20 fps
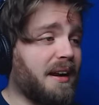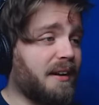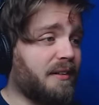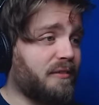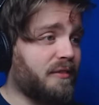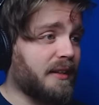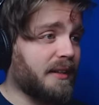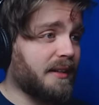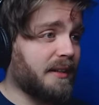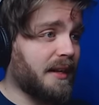
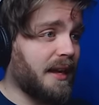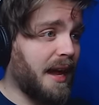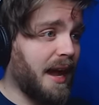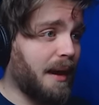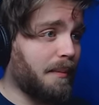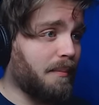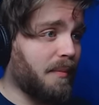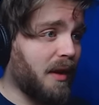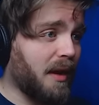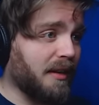benefit
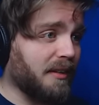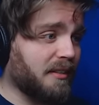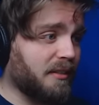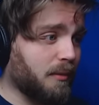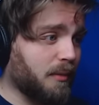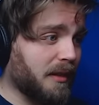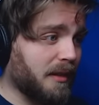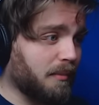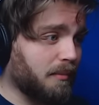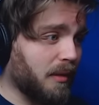and mine,
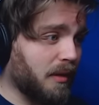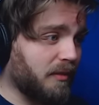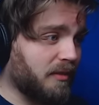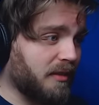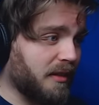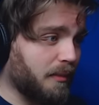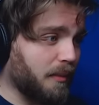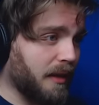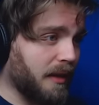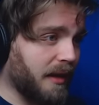so we can both
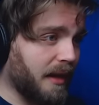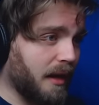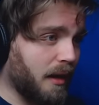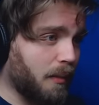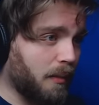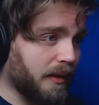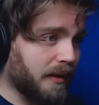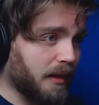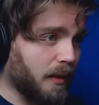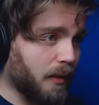see where the
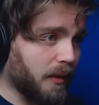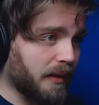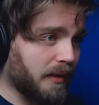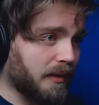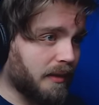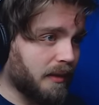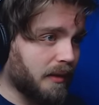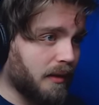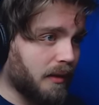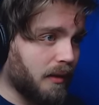hell we're going.
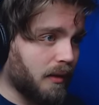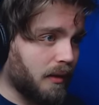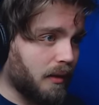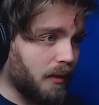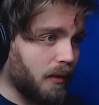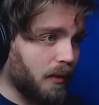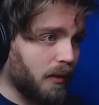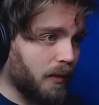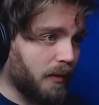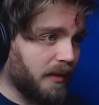
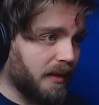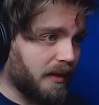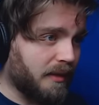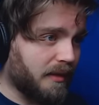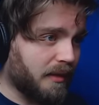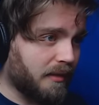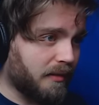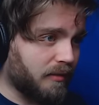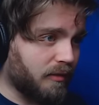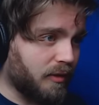Although it
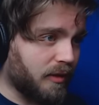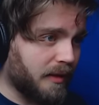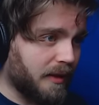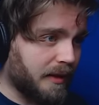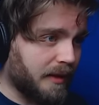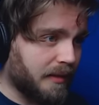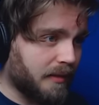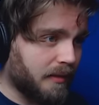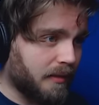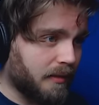doesn't
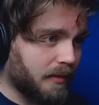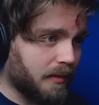really